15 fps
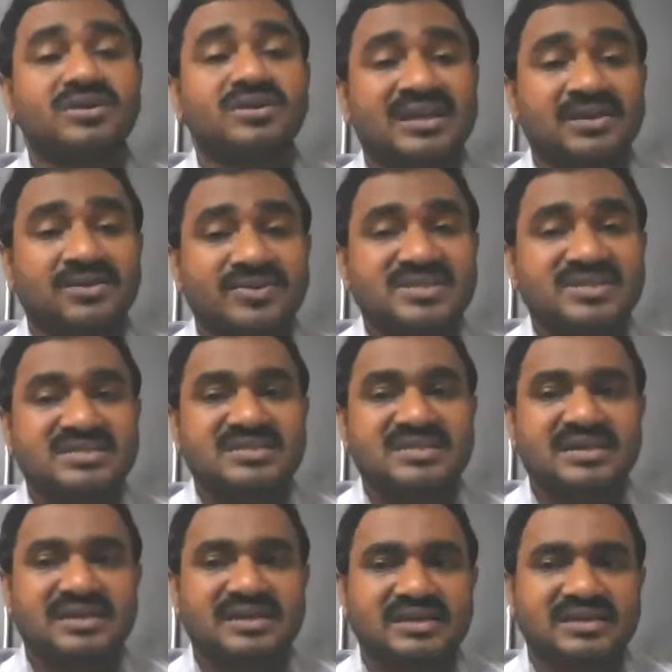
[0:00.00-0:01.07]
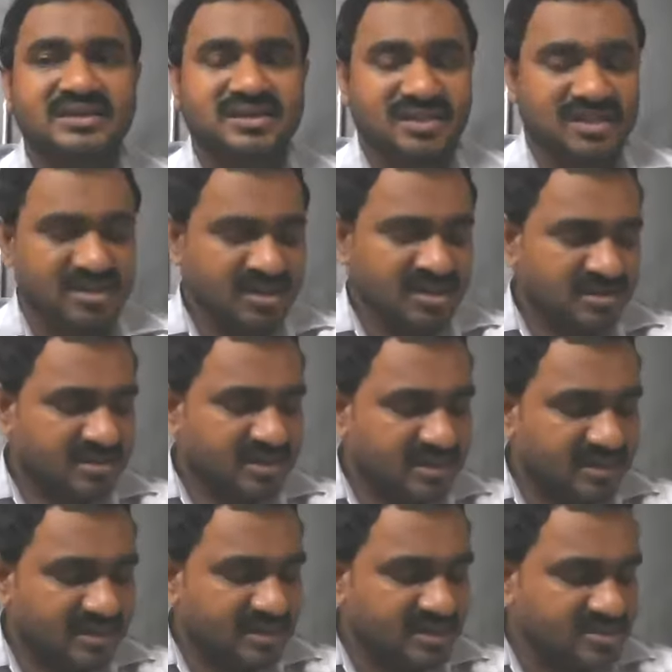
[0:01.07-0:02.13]
investigate the
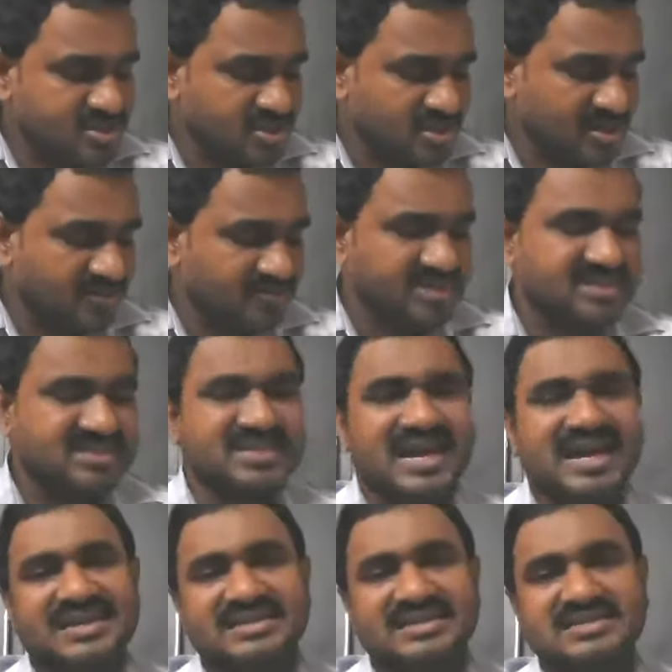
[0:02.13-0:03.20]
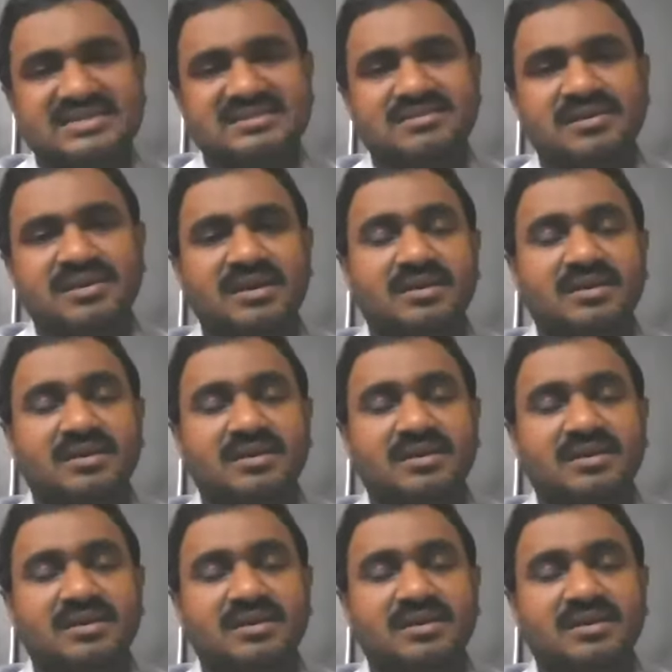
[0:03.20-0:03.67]
nature of the science,